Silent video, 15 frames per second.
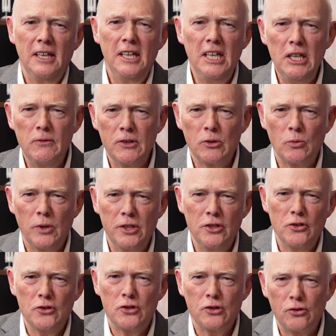Even when
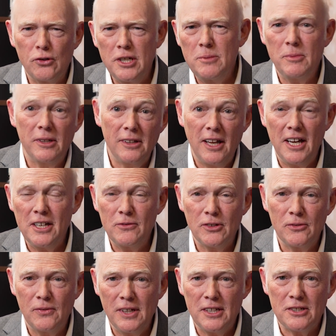you stream a live
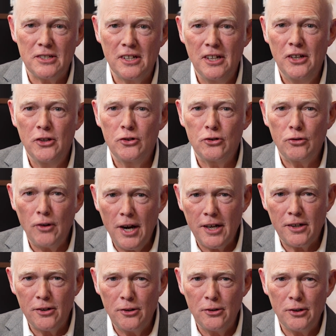event,
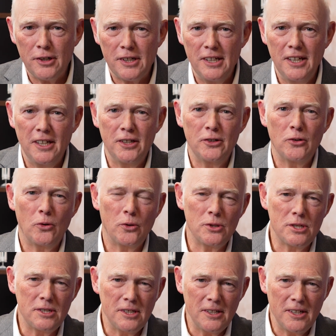track a hurricane, or
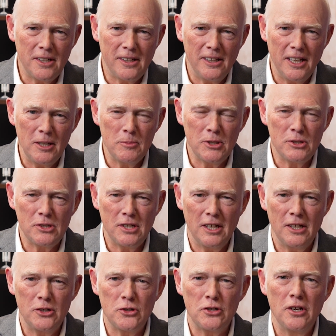study climate
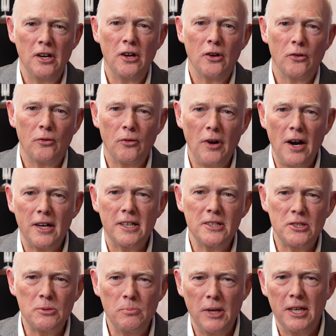change,
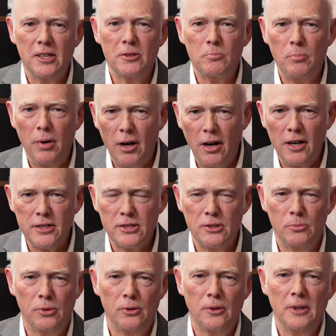rockets made it
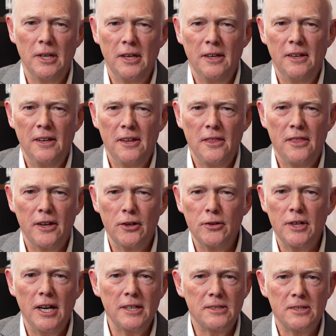possible. They're
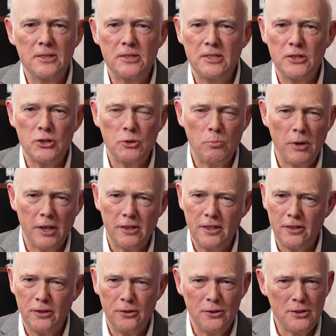not distant
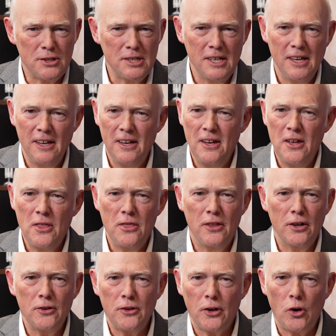spectacles,
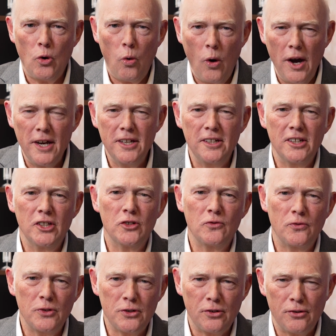they're the quiet
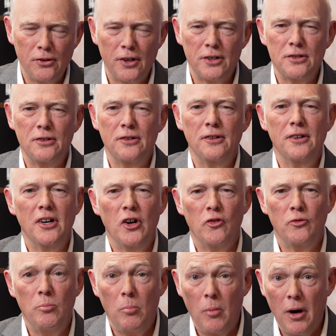infrastructure
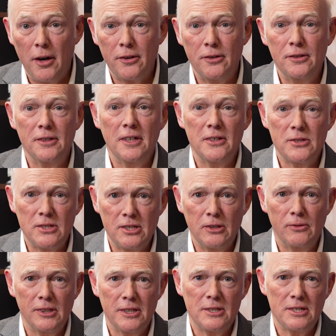of modern
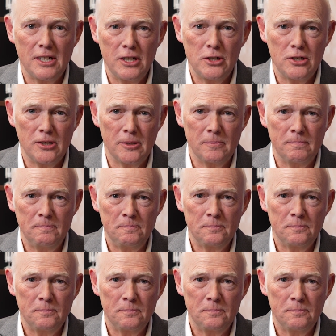civilization.